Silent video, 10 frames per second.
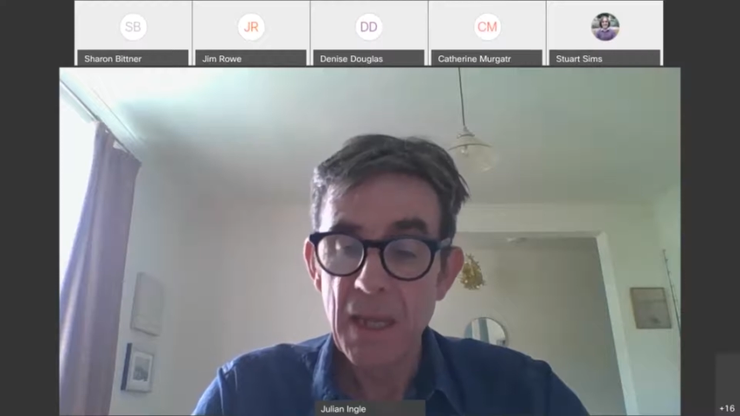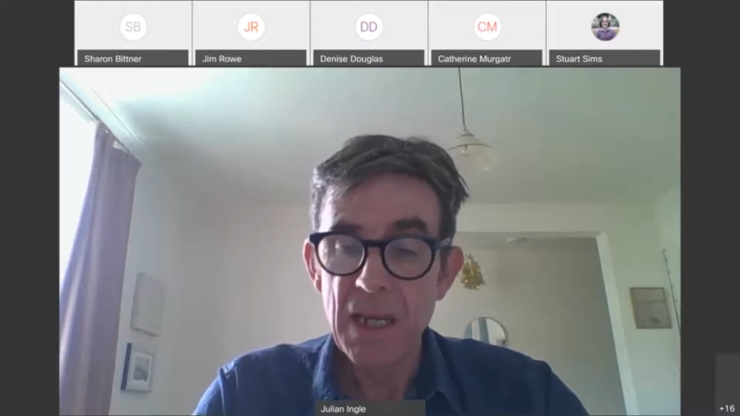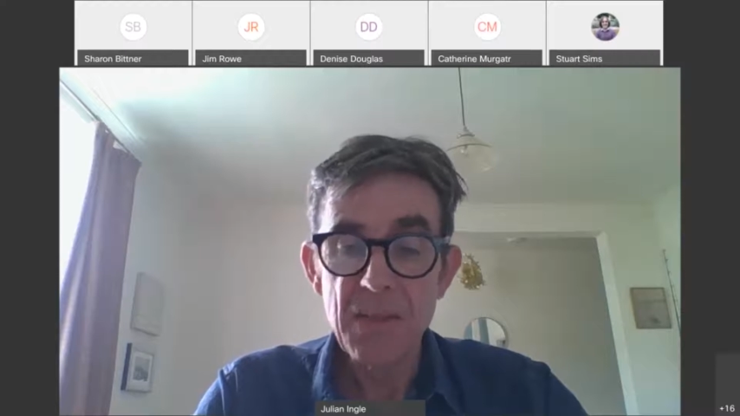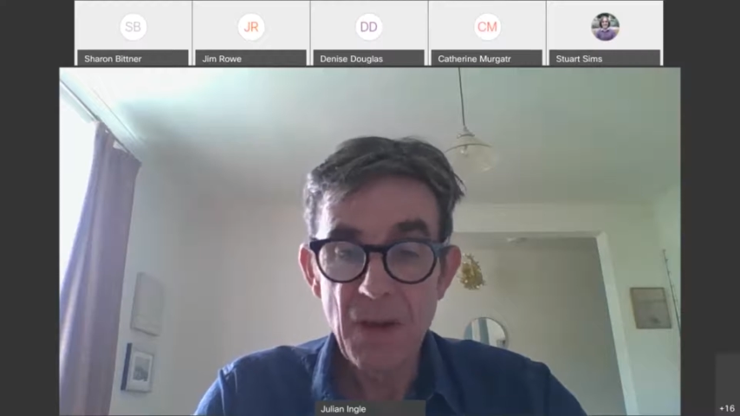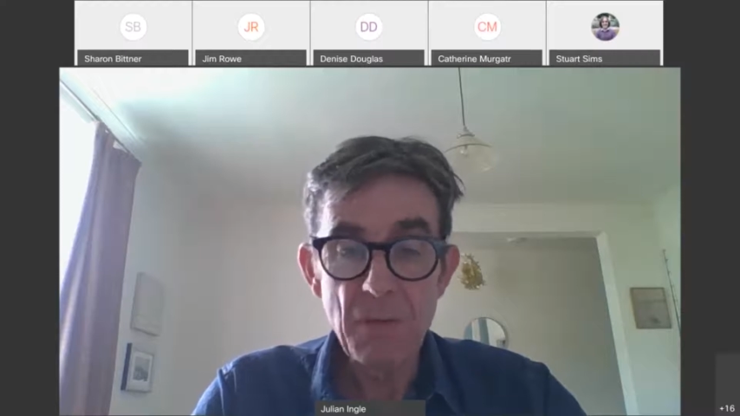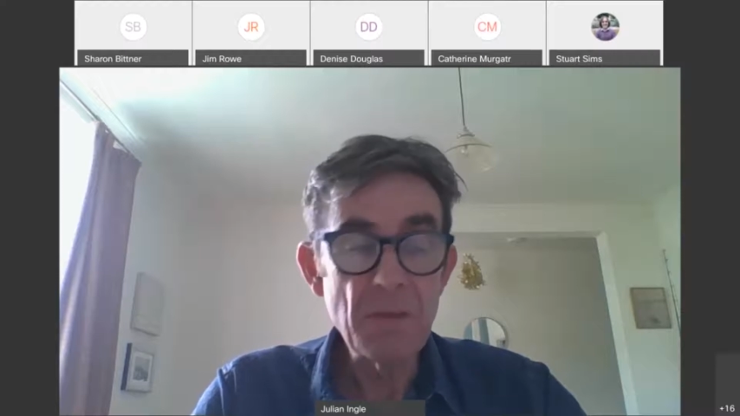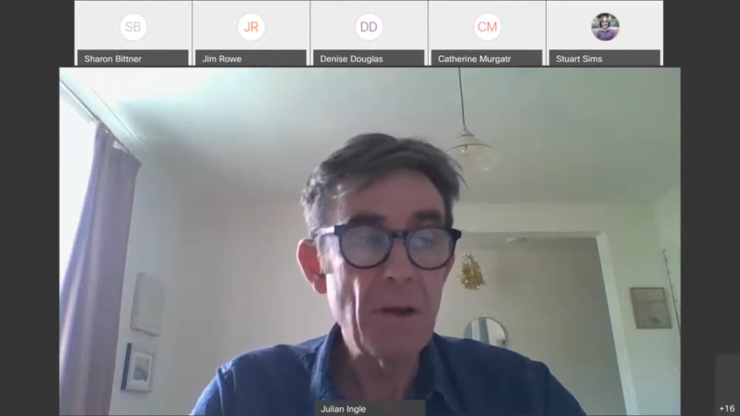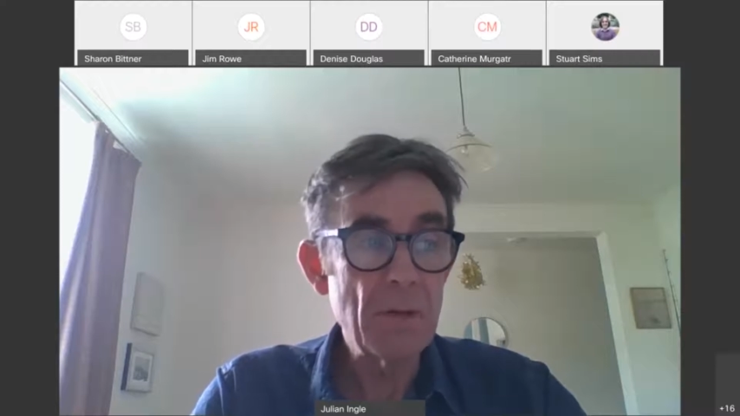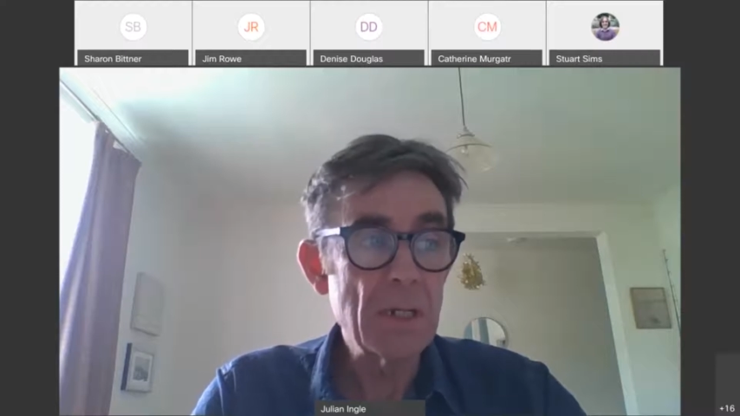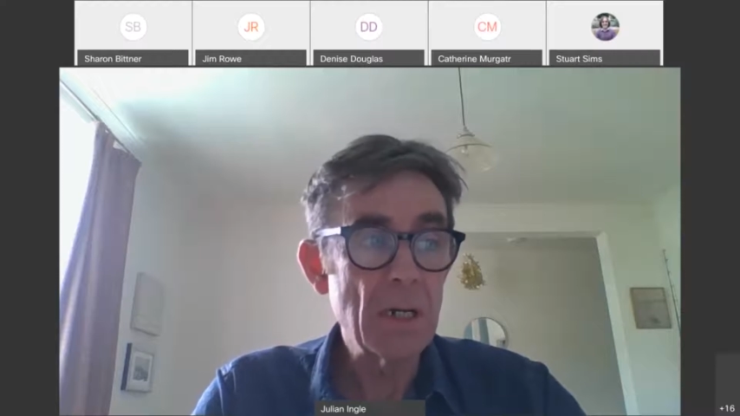is very,
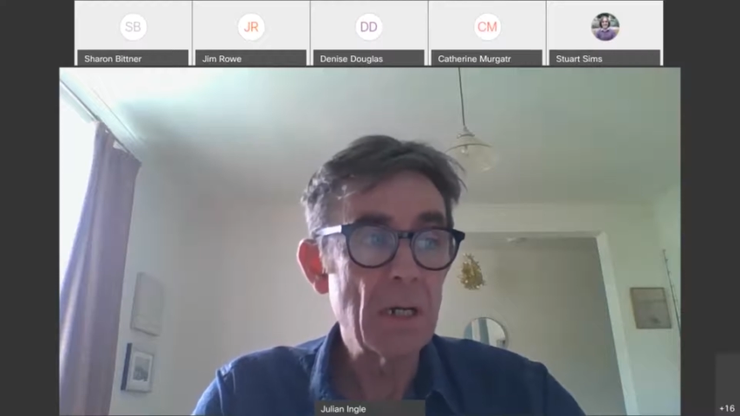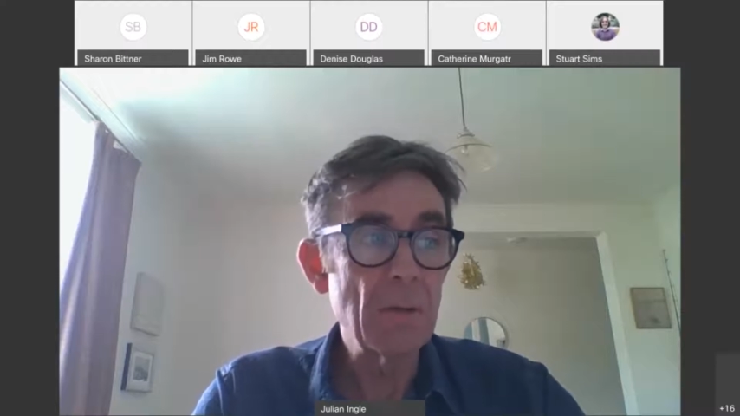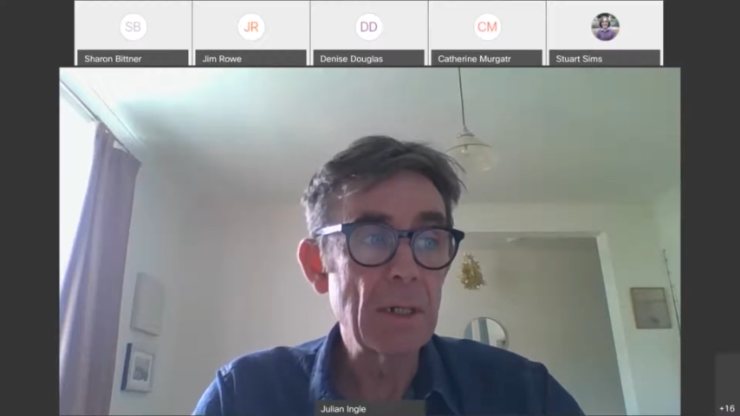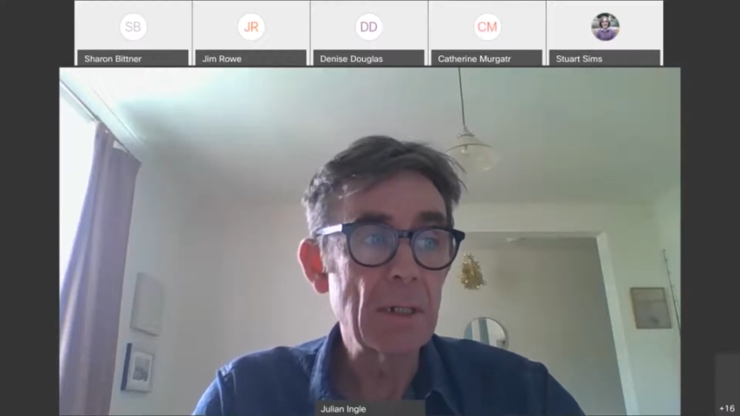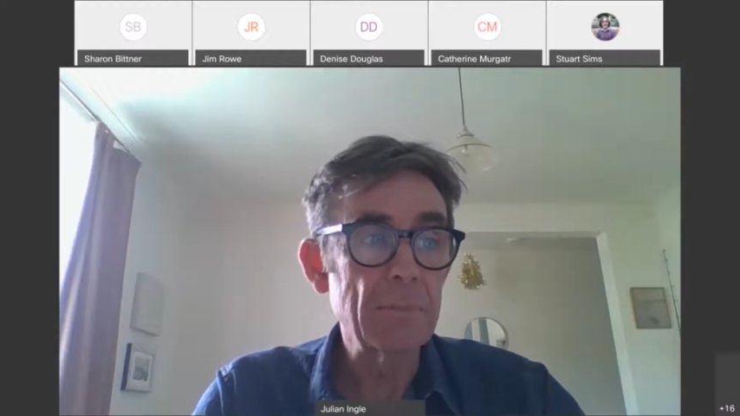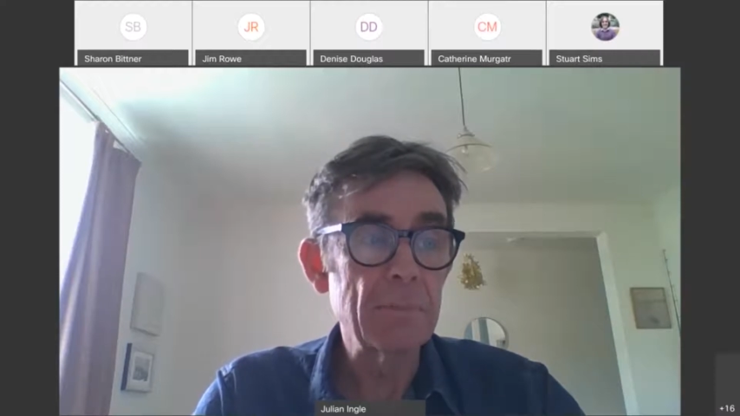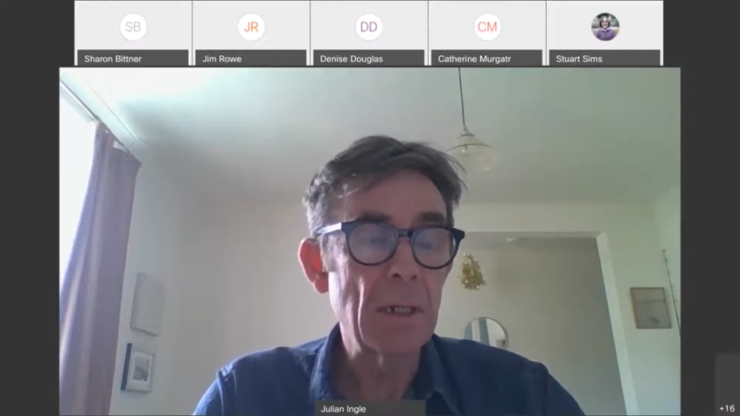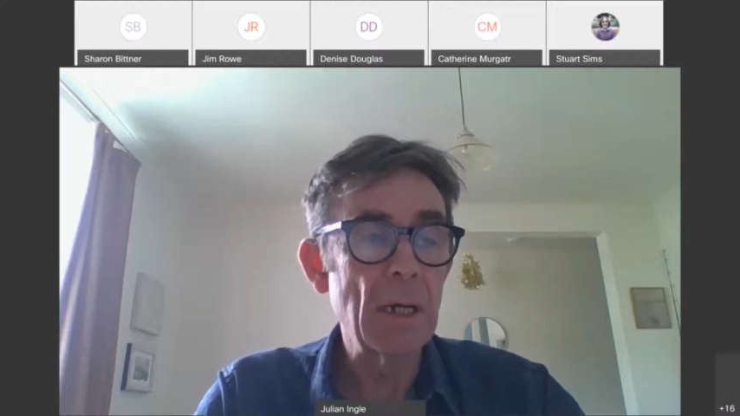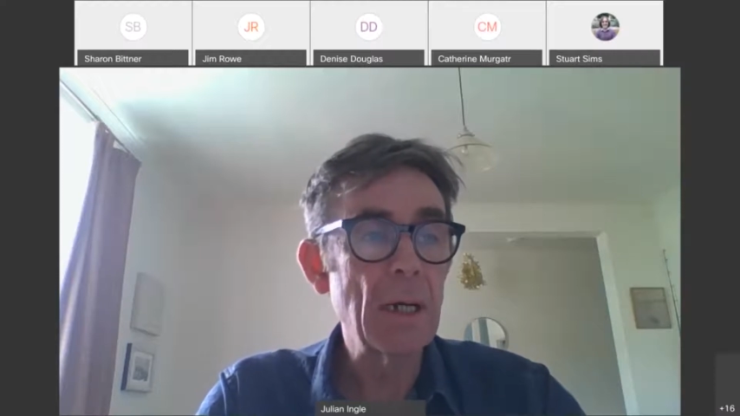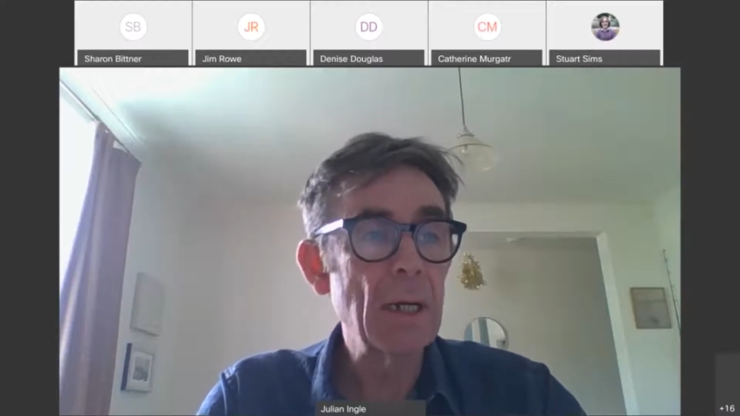very tiring.
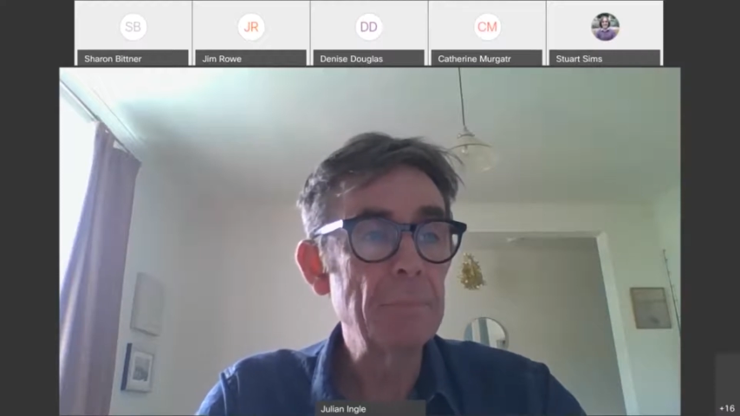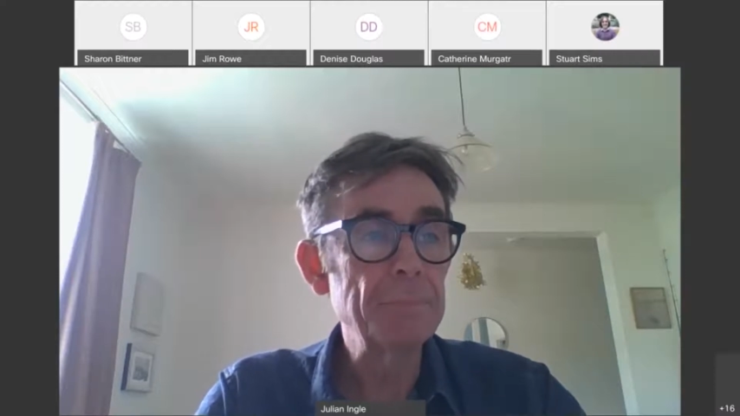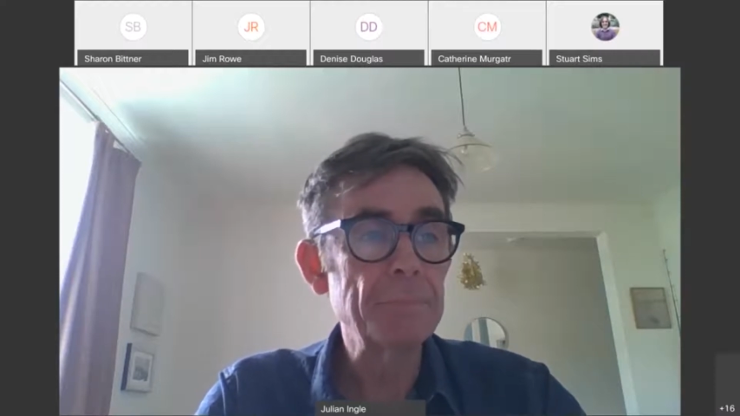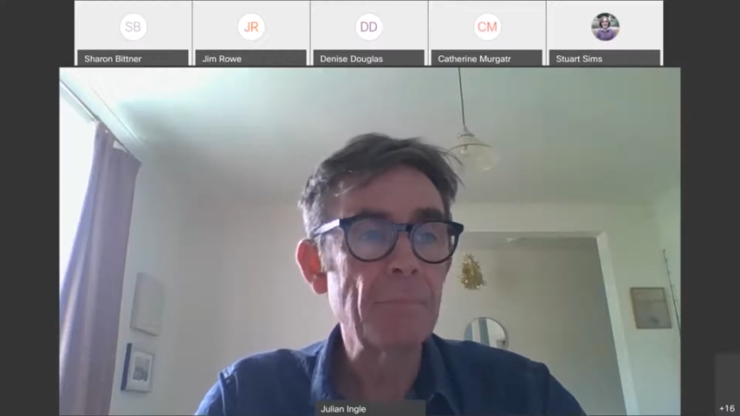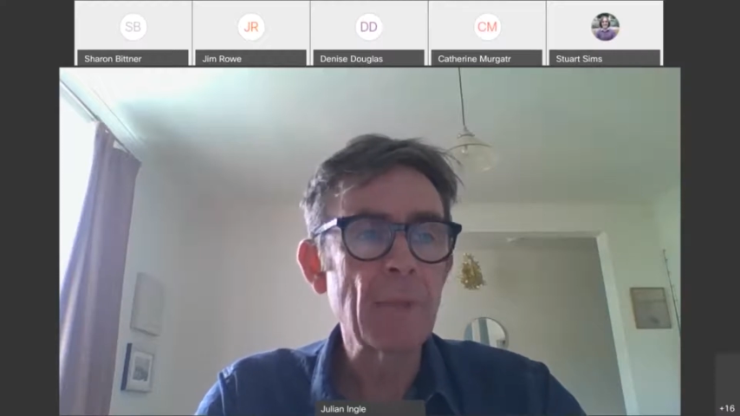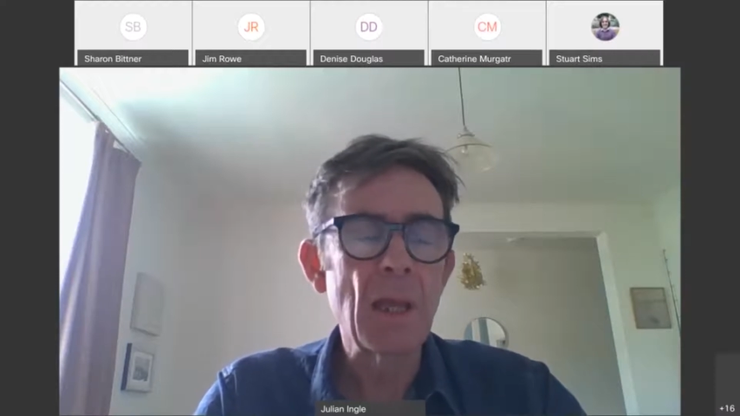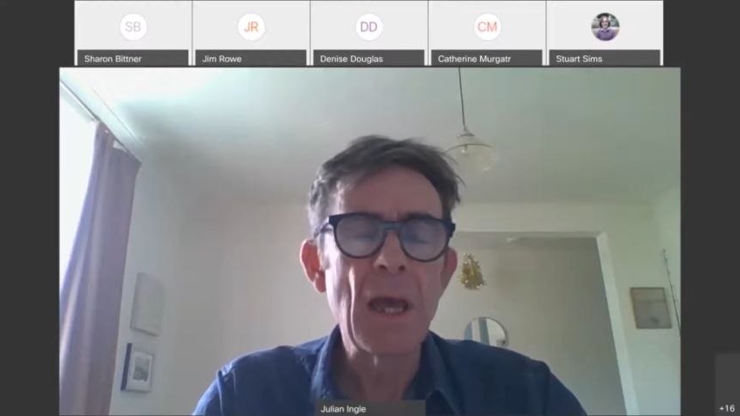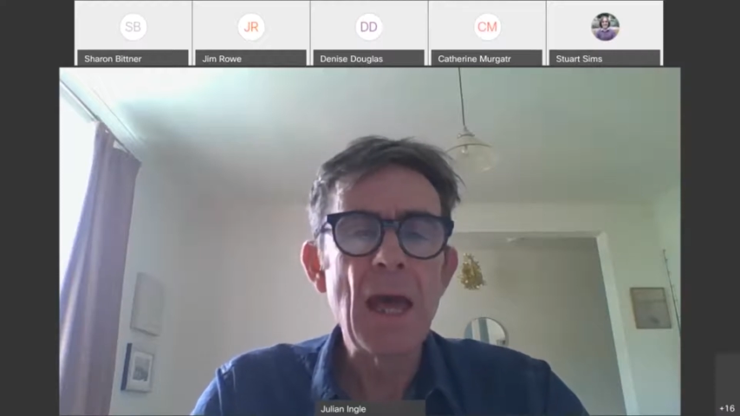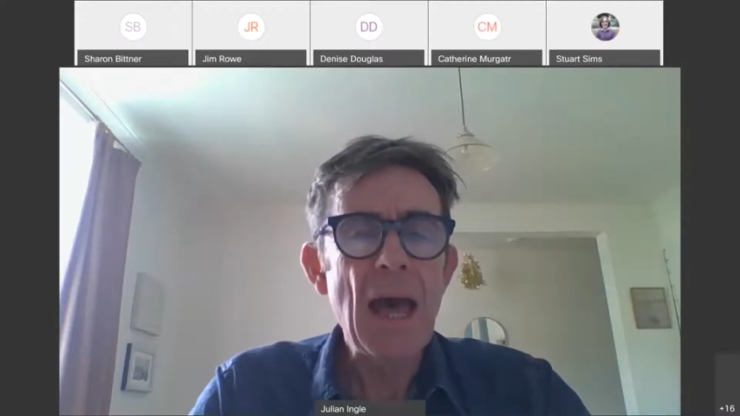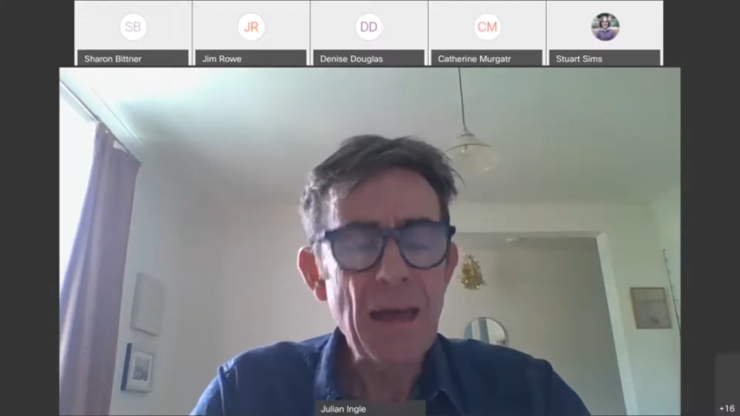
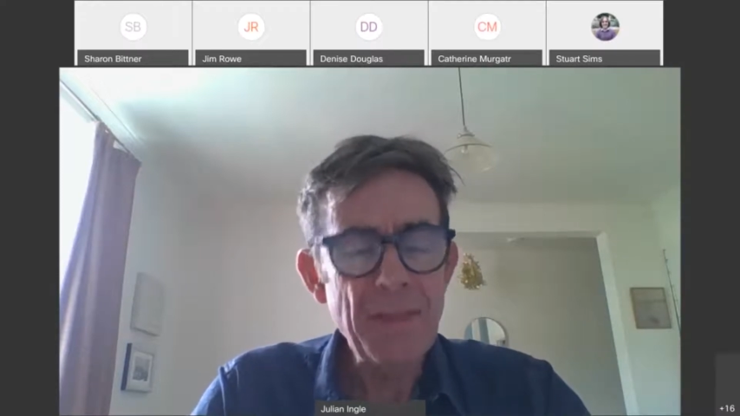I